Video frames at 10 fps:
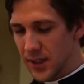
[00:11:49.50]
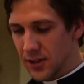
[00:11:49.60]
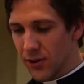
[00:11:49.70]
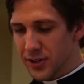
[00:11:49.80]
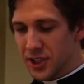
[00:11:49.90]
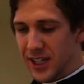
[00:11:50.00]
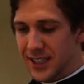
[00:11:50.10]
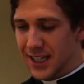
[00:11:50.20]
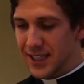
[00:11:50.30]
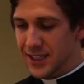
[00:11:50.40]
Fulton Sheen
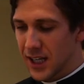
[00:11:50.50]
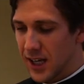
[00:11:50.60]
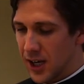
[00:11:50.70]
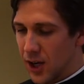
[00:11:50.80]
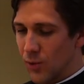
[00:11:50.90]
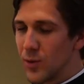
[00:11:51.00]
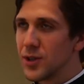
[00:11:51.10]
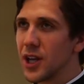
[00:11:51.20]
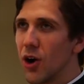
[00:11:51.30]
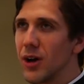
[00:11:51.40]
says, we will
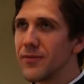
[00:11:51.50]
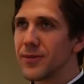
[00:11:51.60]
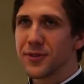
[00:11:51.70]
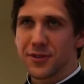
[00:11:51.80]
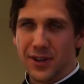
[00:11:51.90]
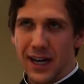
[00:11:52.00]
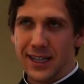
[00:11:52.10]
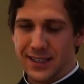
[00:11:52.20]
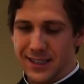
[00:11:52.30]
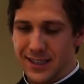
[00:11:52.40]
know him from
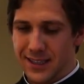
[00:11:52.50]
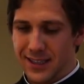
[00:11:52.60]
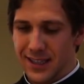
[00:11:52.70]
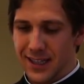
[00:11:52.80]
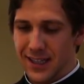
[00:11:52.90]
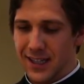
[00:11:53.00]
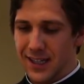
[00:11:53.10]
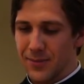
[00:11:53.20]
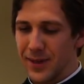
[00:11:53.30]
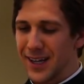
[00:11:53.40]
Christ
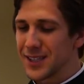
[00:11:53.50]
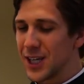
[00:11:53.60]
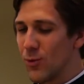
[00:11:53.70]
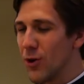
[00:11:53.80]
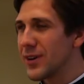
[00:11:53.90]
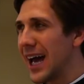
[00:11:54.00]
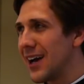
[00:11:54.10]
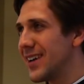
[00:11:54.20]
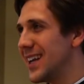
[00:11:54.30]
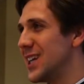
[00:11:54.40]
because he won't have
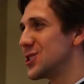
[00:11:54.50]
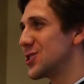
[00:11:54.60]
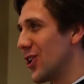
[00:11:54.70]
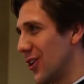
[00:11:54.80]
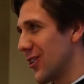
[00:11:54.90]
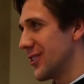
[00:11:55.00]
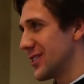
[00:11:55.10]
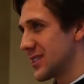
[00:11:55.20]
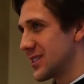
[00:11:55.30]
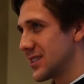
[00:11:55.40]
any scars.